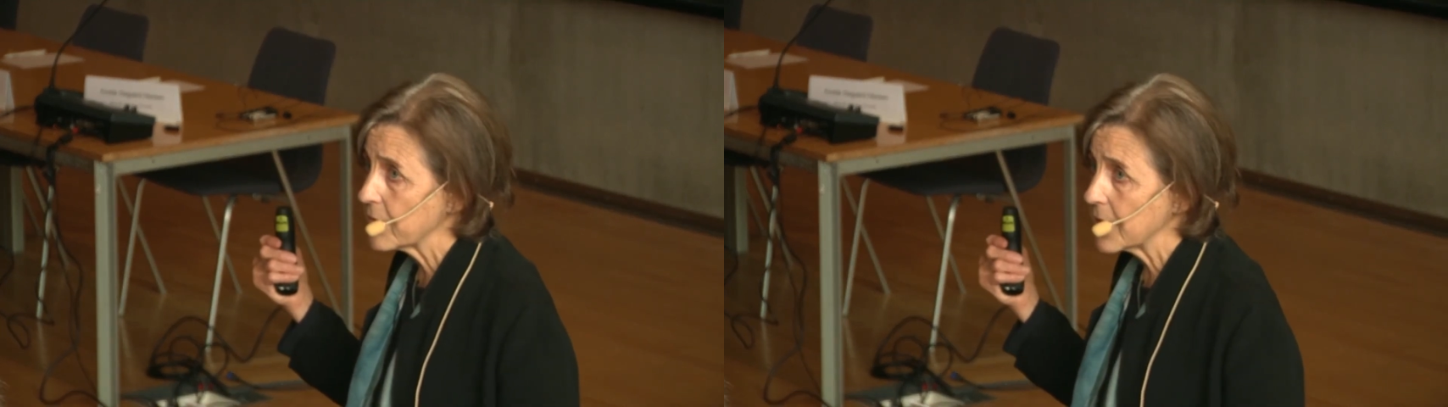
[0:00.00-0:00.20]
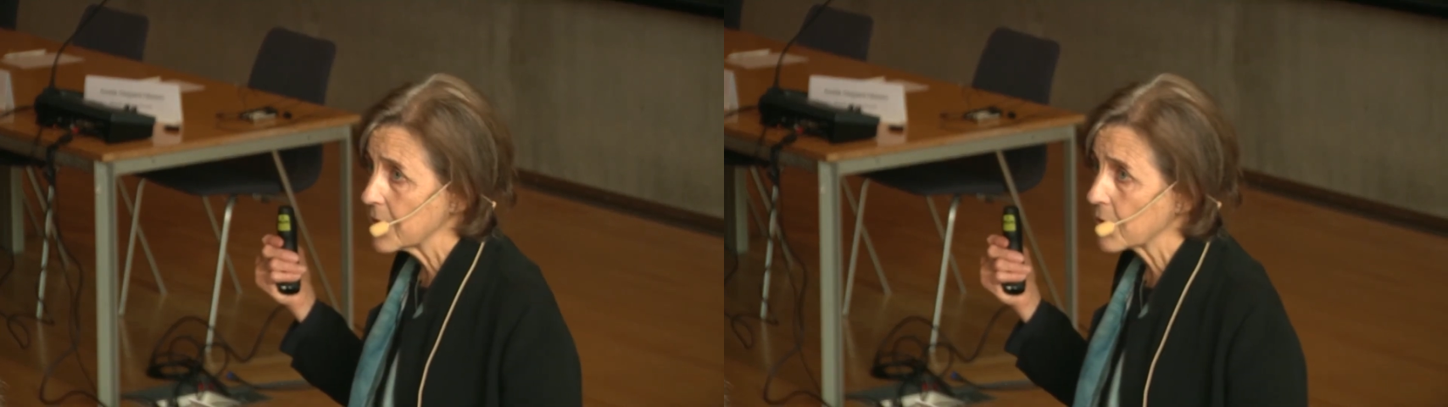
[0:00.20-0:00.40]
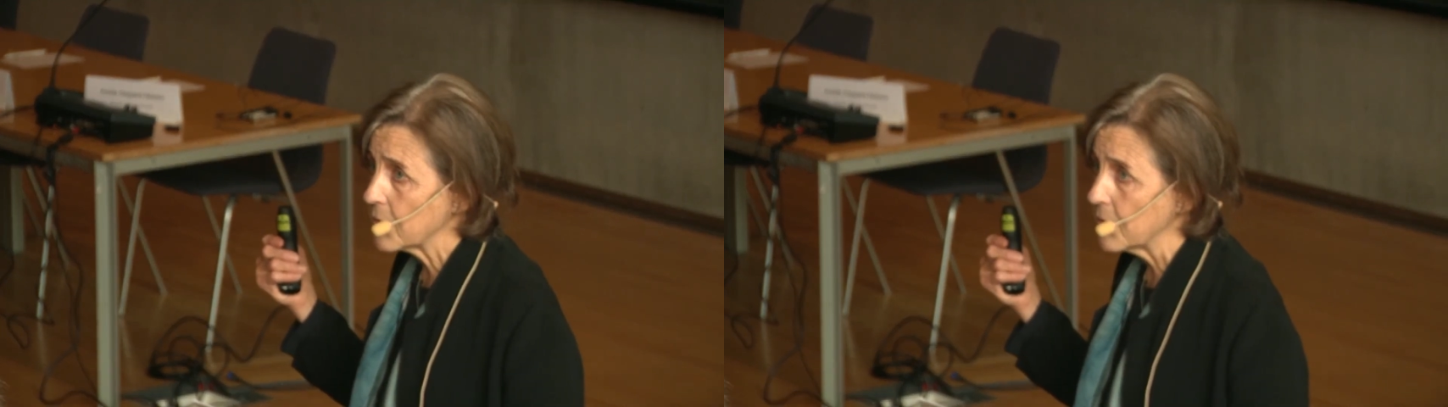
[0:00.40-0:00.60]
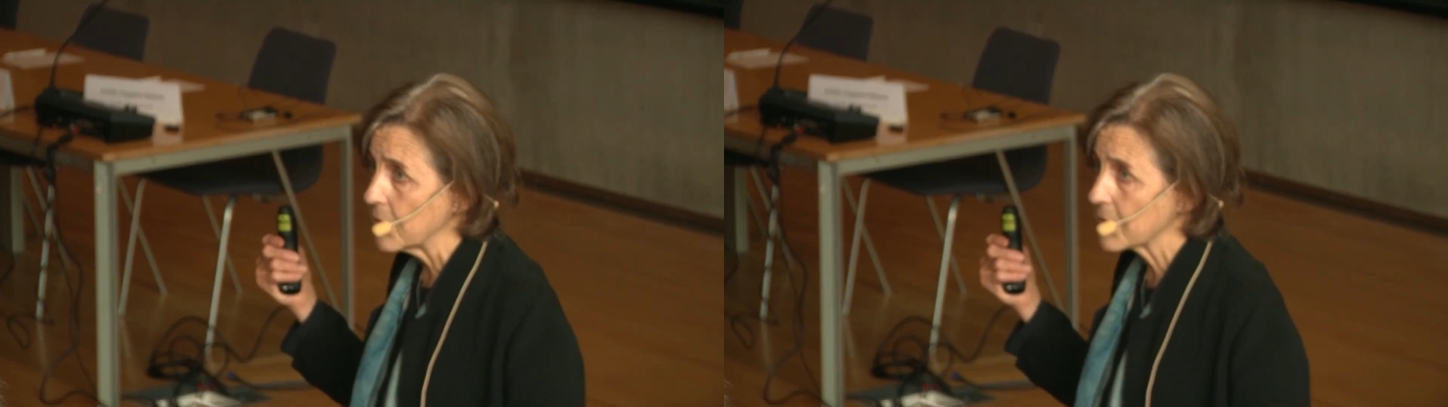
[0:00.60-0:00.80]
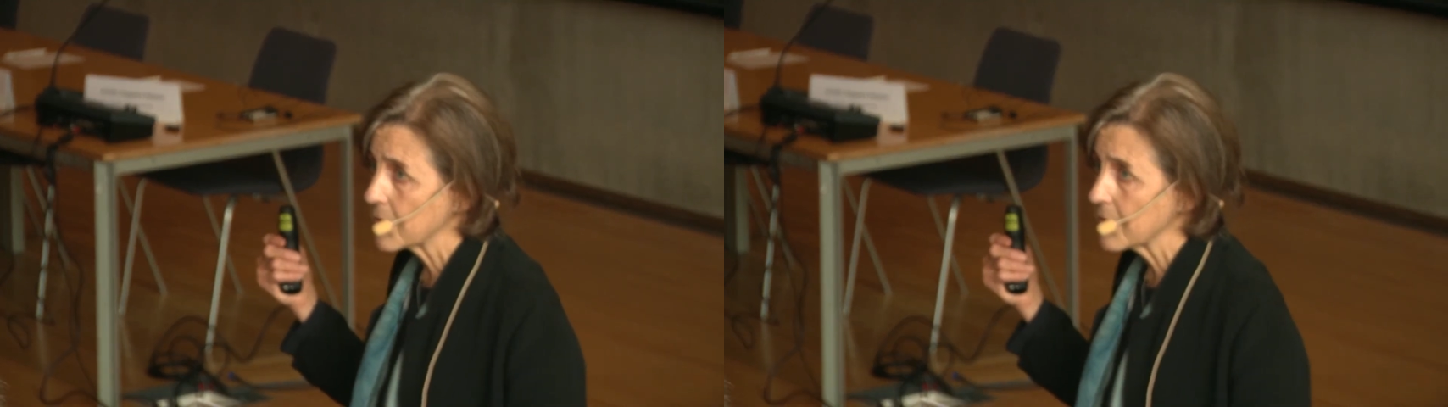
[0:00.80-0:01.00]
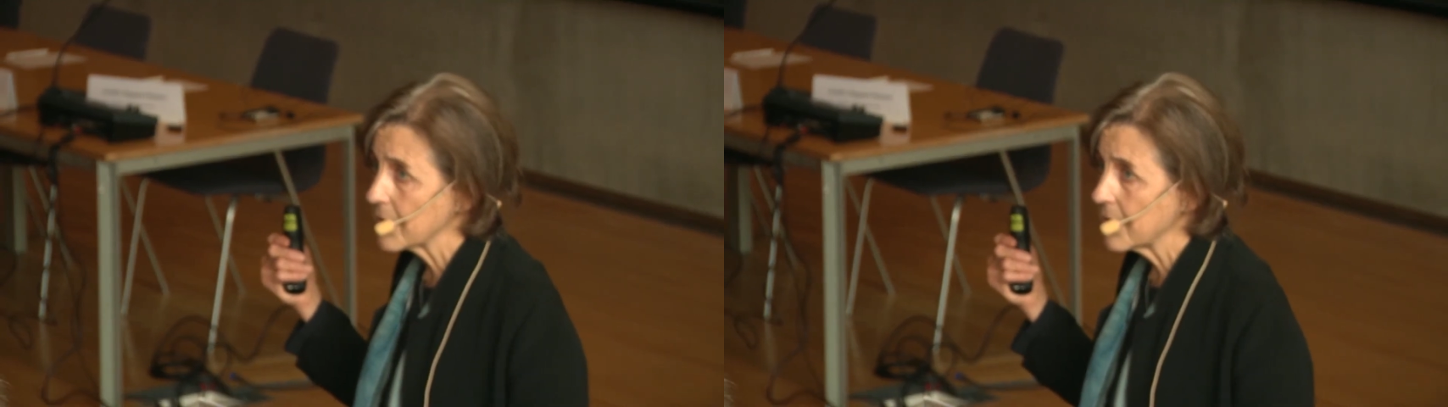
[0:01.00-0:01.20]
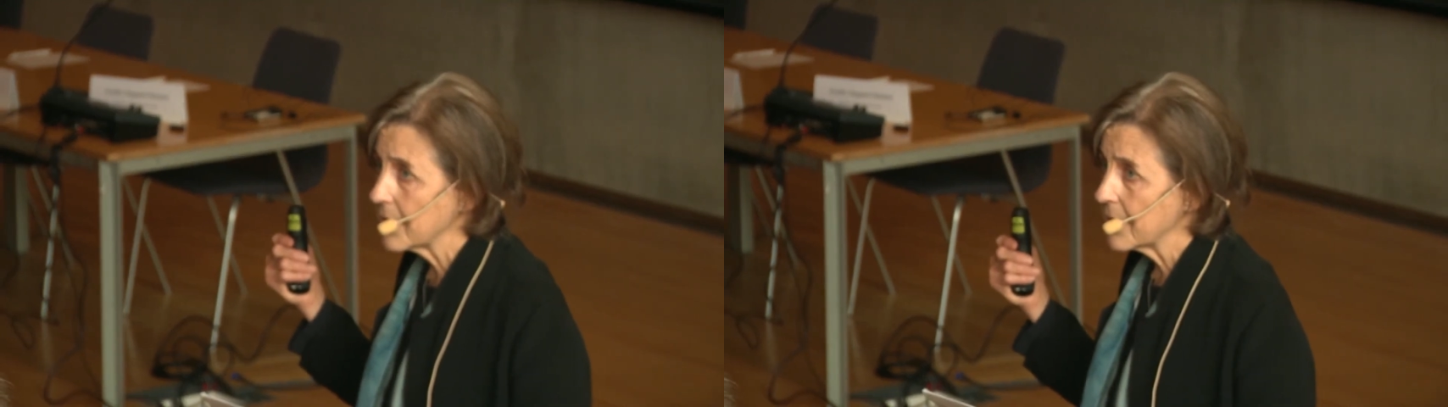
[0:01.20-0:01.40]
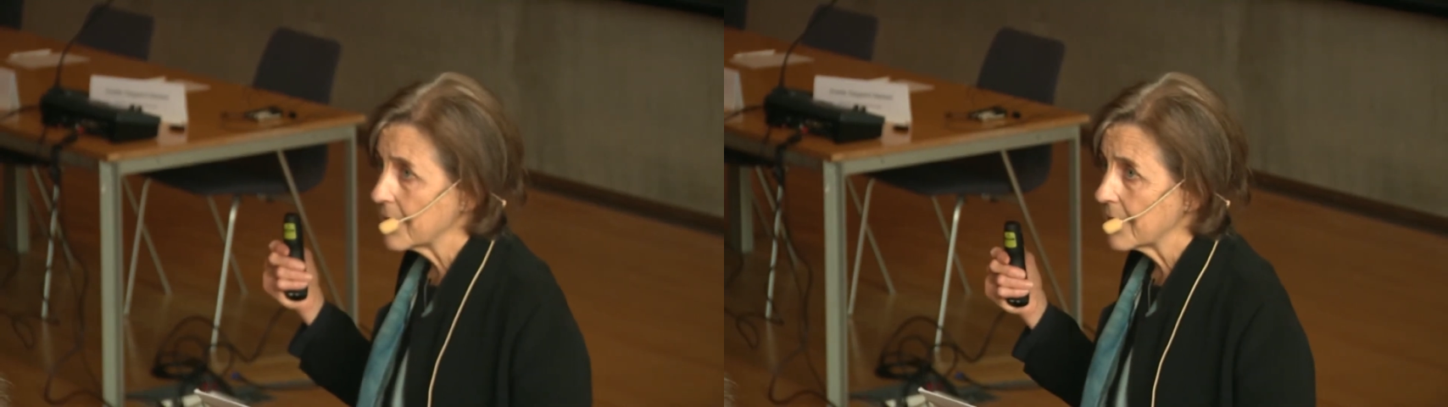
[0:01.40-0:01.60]
of these schools.
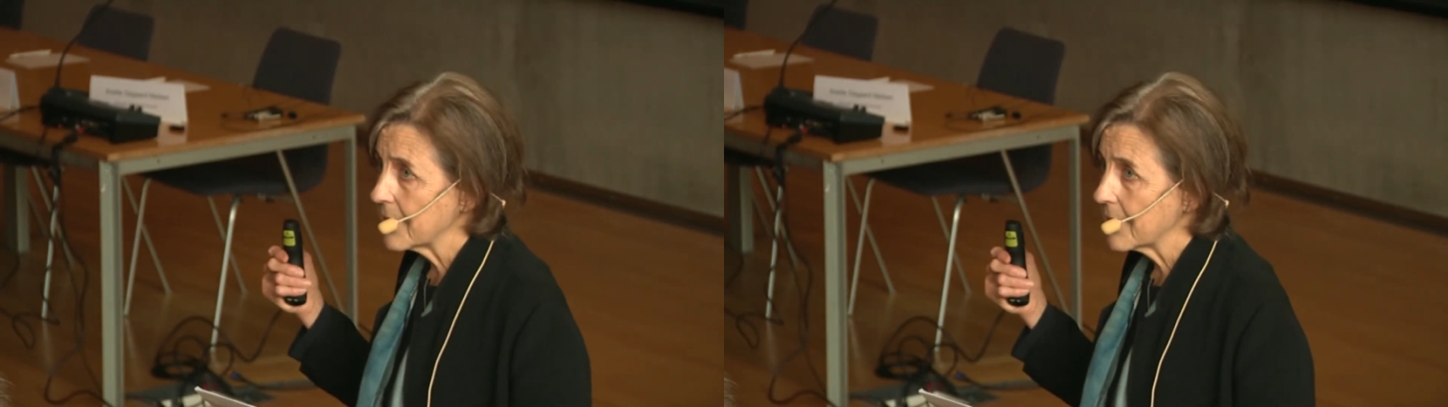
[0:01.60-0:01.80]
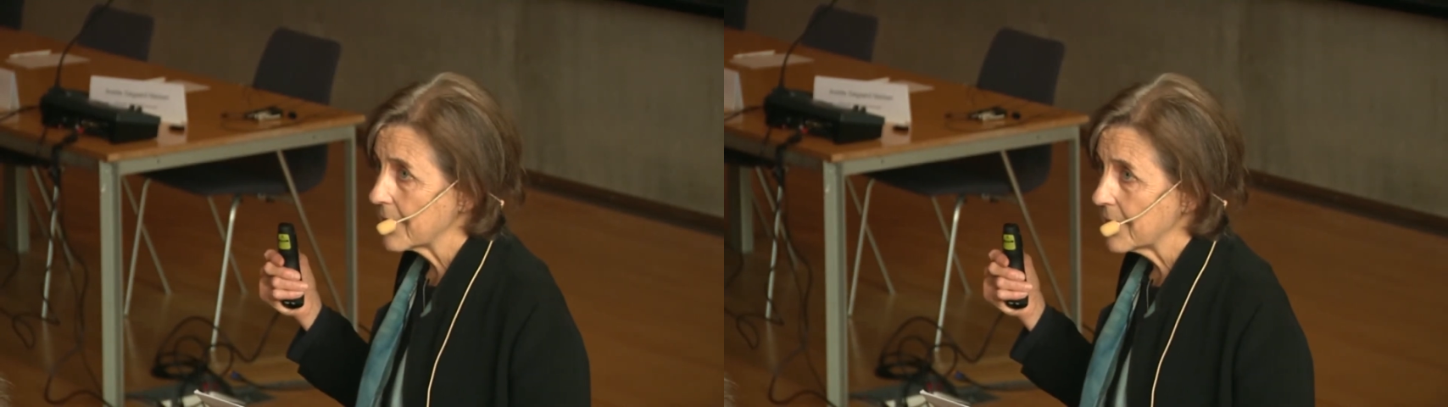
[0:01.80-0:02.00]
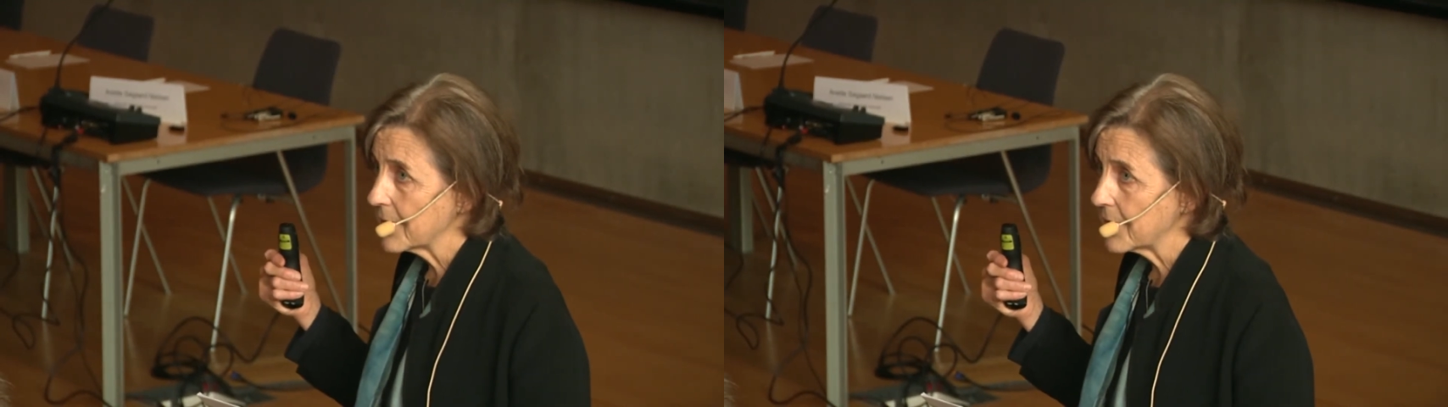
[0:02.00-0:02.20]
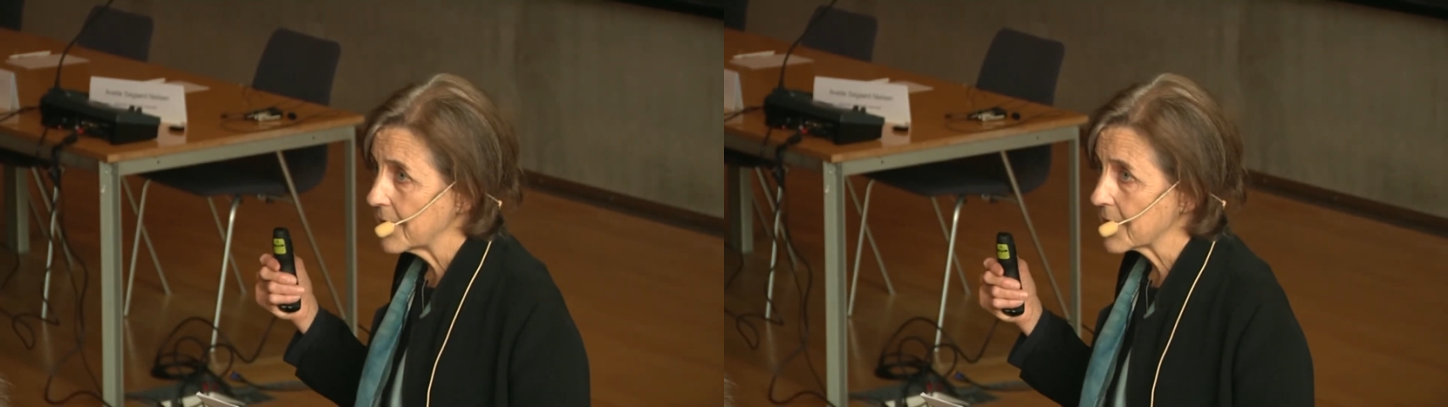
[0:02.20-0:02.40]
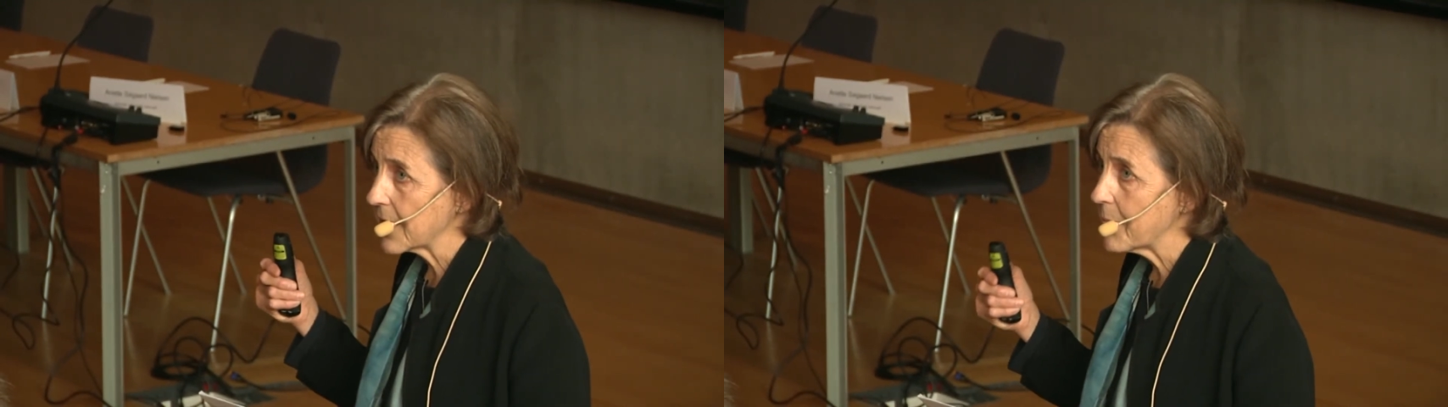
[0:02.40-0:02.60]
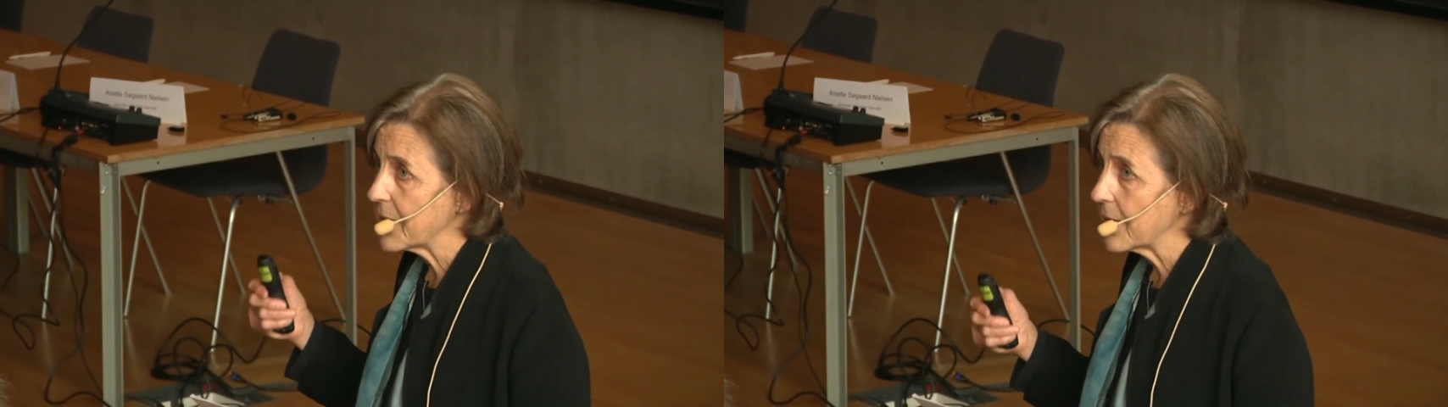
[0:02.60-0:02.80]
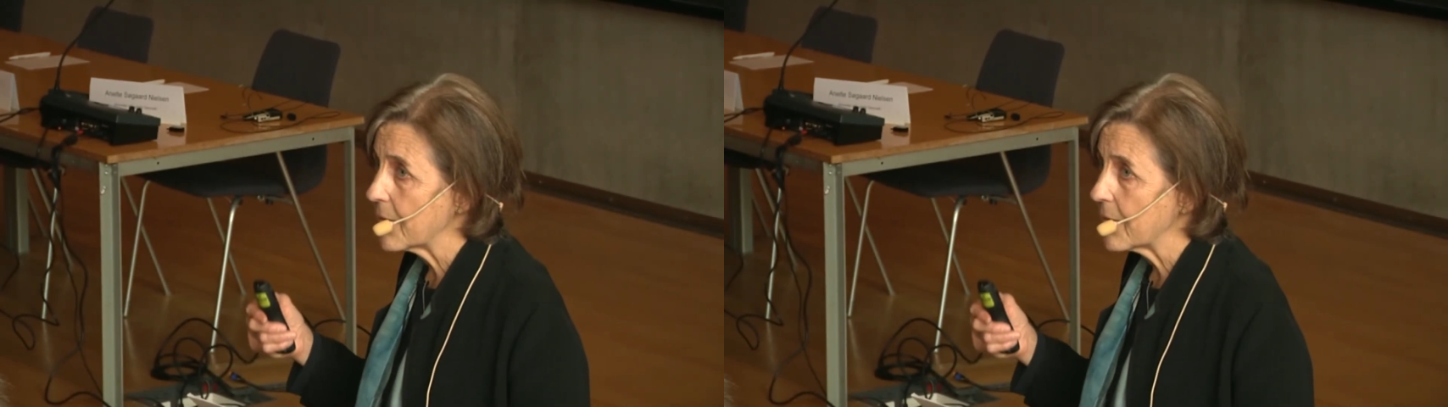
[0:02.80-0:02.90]
Do you see? I mean,